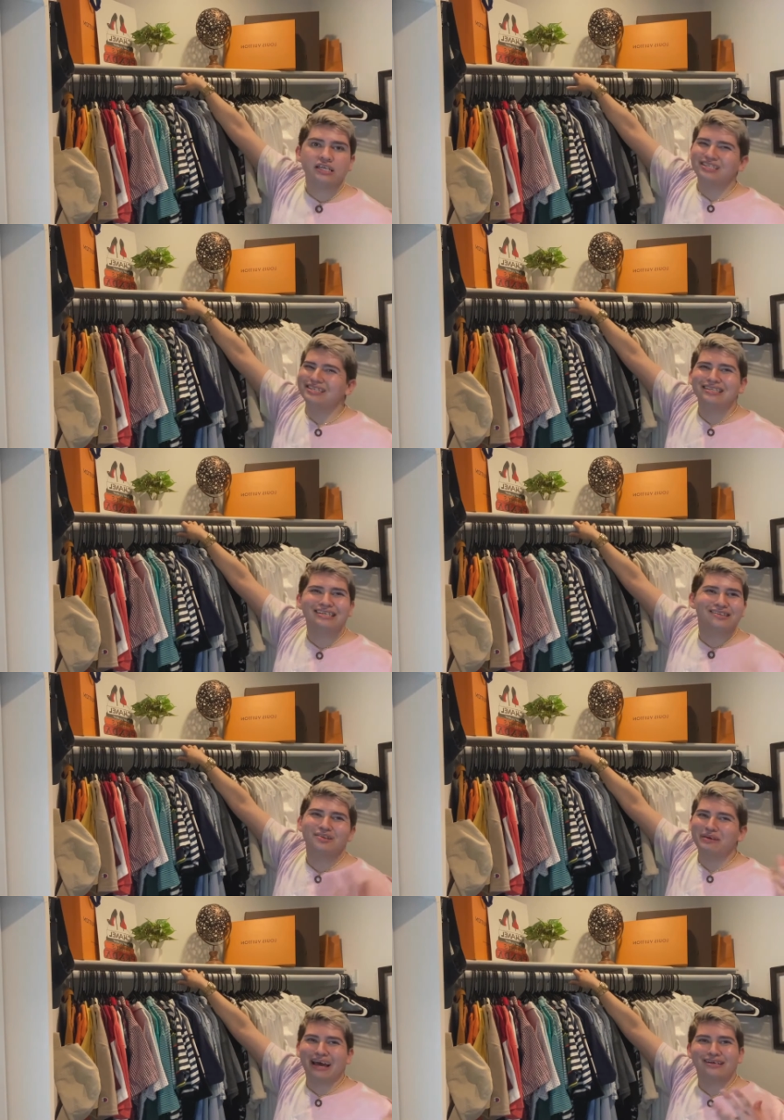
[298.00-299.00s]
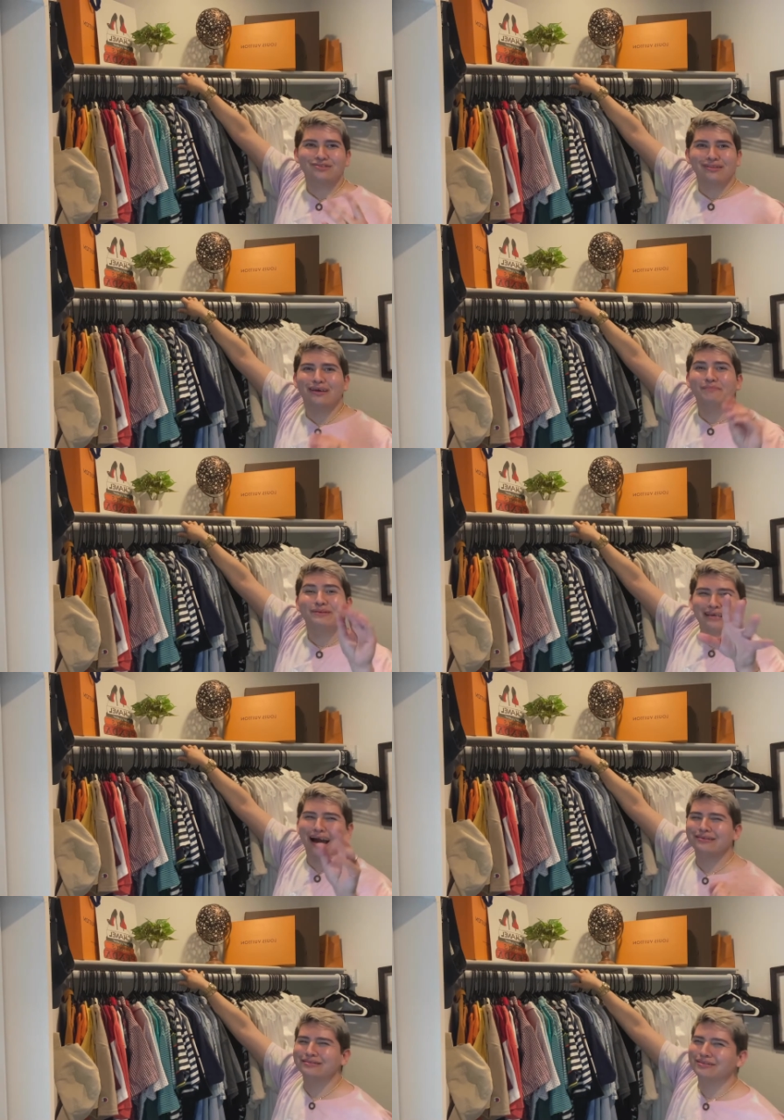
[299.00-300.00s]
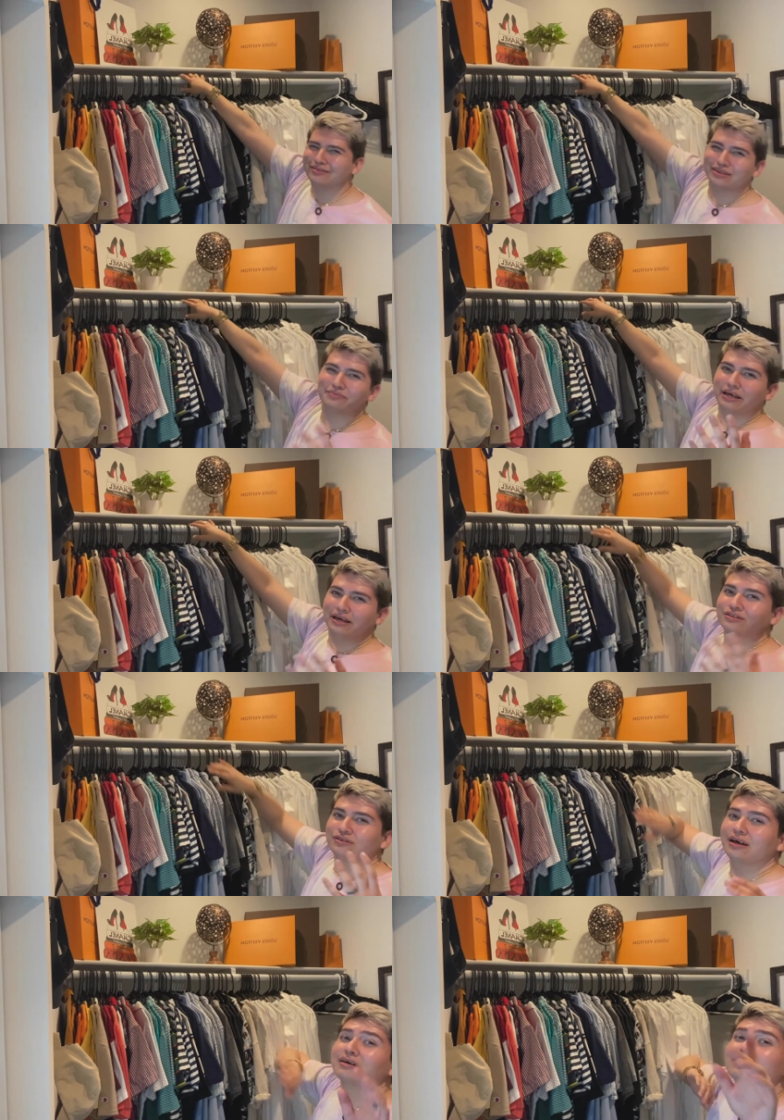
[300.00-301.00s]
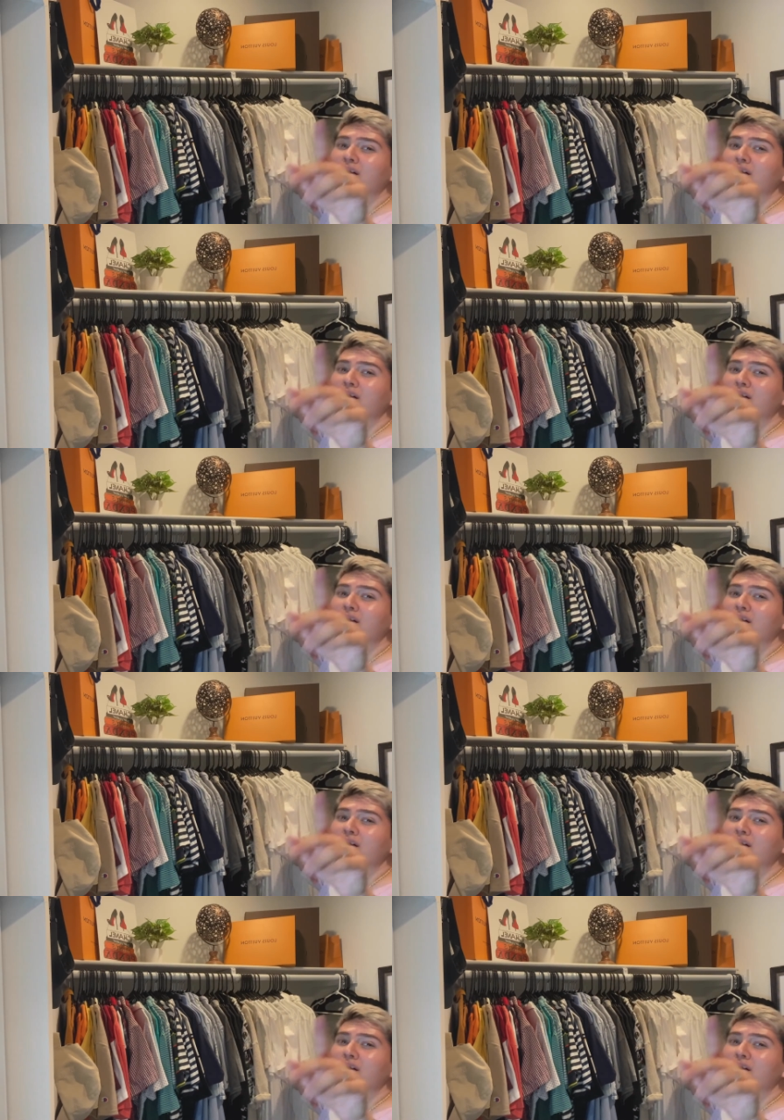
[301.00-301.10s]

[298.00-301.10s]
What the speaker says: it just needed a little bit extra like pizzazz, you know, a little bit extra like